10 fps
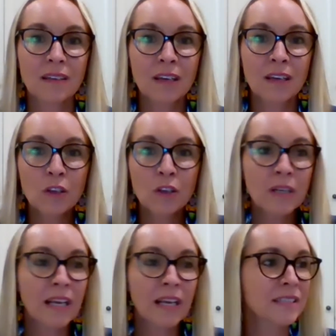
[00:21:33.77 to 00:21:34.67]

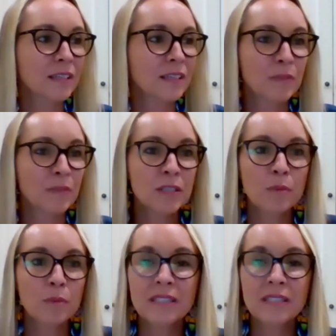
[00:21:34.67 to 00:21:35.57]
accumulating, being
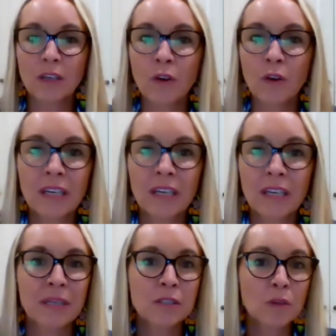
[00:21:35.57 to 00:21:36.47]
so busy earning,
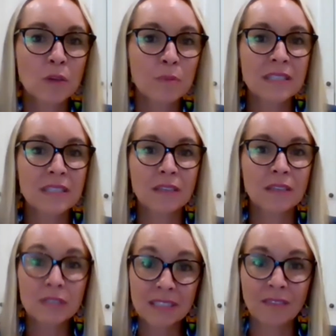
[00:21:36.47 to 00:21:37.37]
being so busy
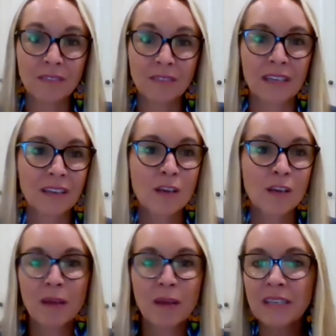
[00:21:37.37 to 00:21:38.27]
receiving?
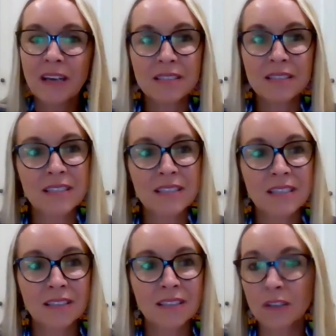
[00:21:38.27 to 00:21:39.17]
Maybe now's the
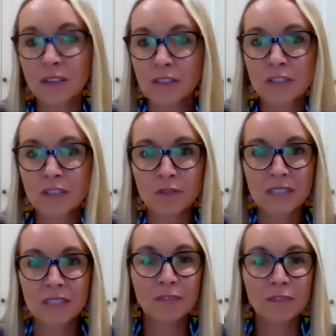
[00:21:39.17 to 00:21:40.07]
season not to just
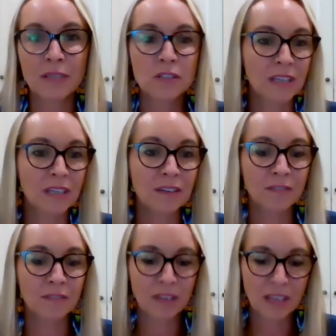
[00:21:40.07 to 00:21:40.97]
receive, but to
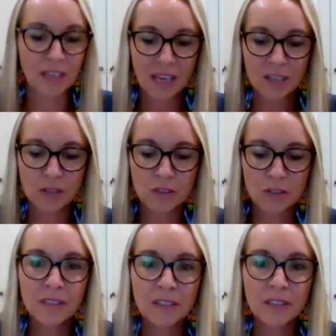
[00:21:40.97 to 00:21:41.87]
give. So
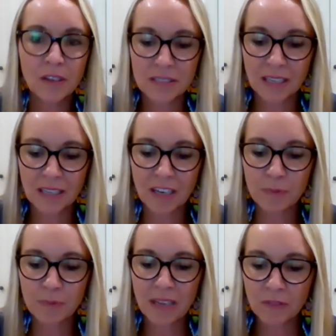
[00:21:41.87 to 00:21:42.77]
during the lockdown,
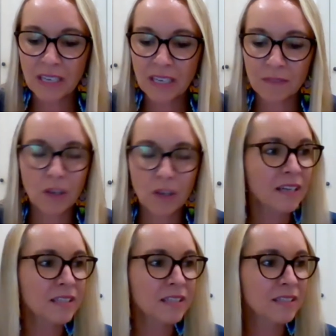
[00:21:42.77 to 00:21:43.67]
every day I've gone
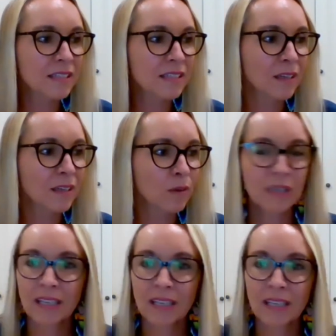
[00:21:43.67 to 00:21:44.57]
out and said,
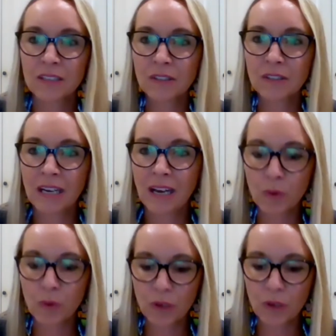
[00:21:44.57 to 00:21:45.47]
what can I do? I
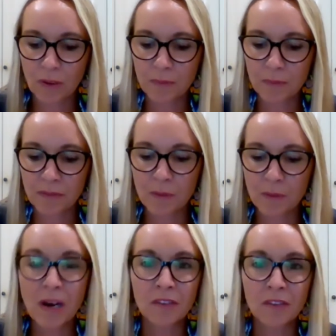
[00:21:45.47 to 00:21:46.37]
work from
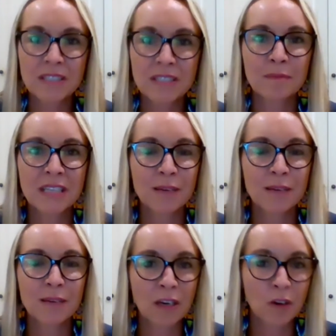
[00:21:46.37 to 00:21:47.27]
my office
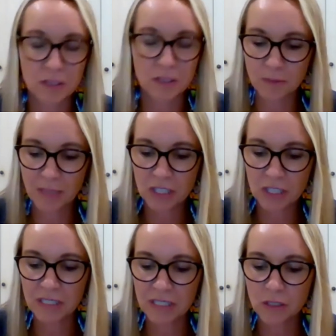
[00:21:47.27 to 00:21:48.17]
sometimes. I go into my
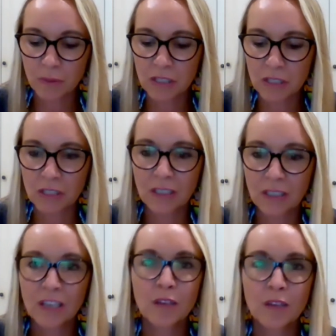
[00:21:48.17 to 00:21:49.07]
charity soup kitchen,
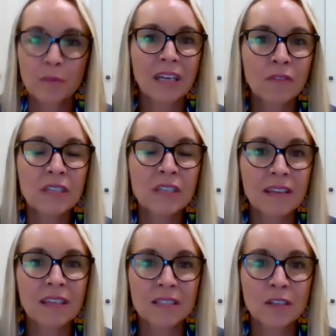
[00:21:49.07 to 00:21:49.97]
but every day
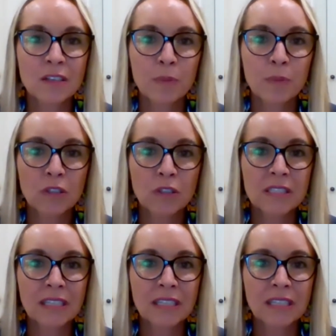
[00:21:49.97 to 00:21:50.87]
there is an
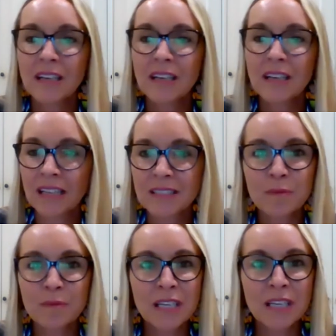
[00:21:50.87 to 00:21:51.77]
opportunity. And
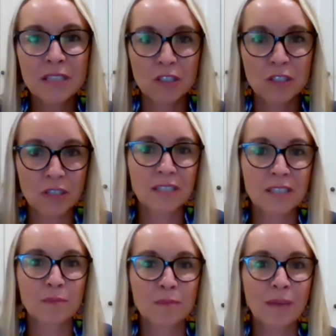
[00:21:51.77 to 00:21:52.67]
sometimes it's just a
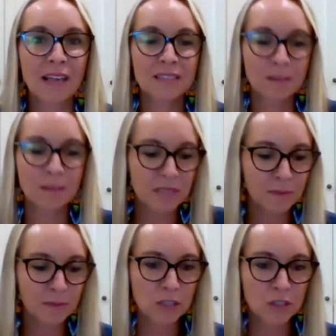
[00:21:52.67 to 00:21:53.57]
smile.
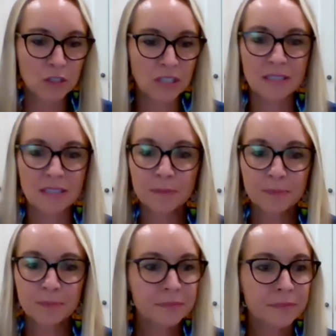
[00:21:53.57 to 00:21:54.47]
Sometimes it's just
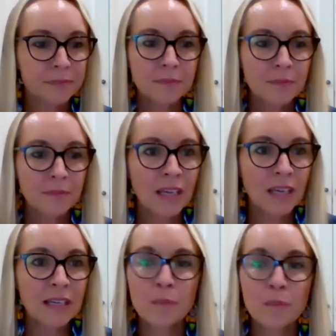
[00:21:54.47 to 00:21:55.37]

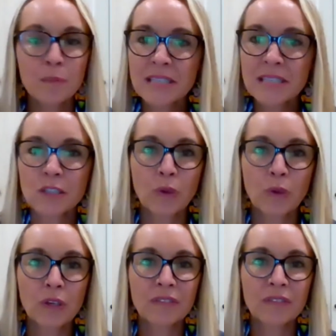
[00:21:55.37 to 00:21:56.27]
a message, a
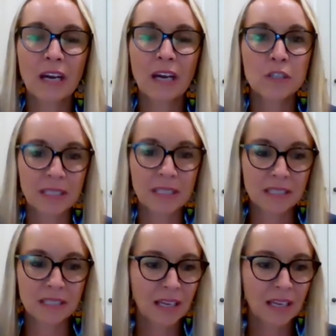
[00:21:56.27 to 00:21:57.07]
word of encouragement.